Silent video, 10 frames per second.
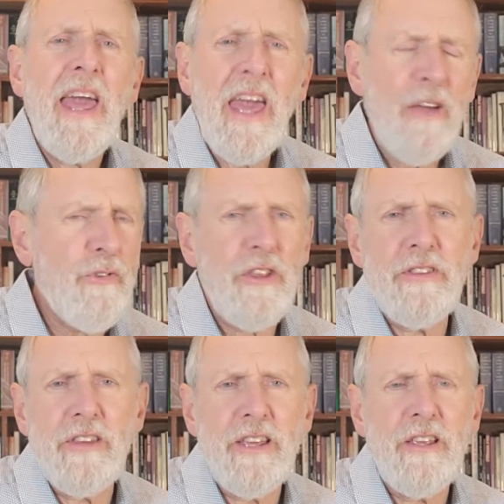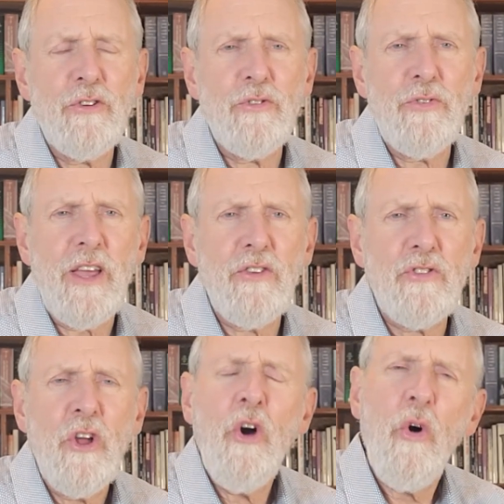everything he's faced,
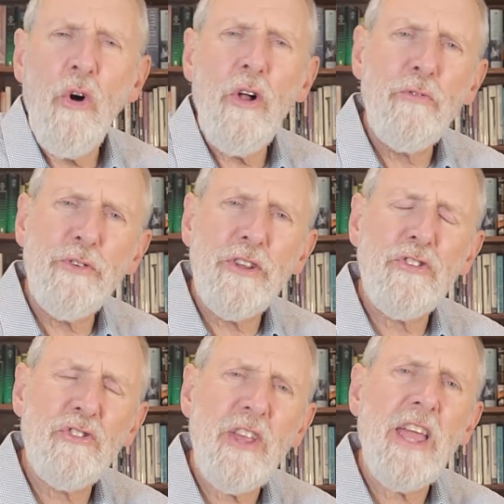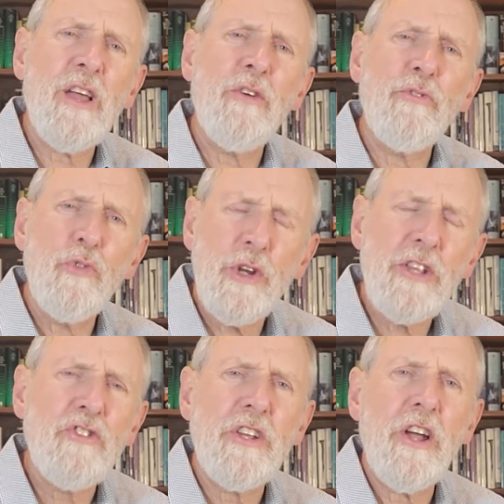all for the sake of
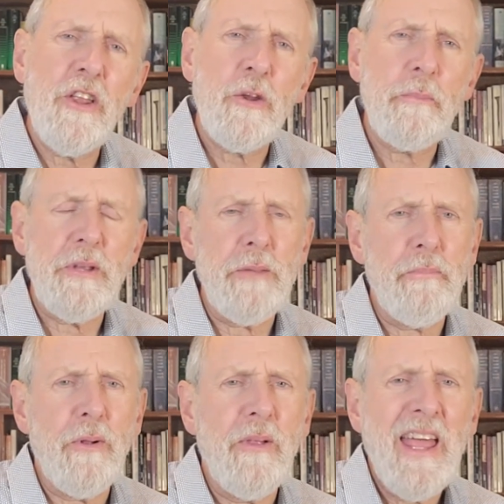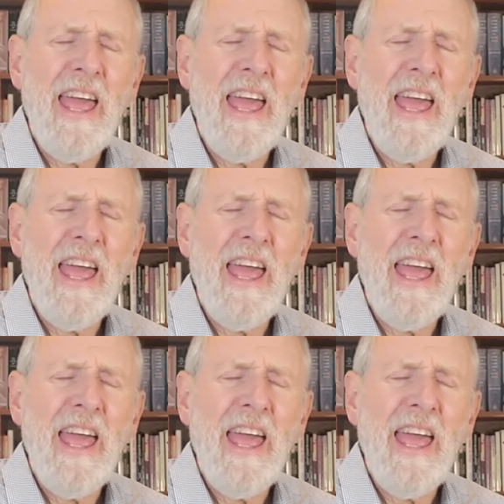reaching other people.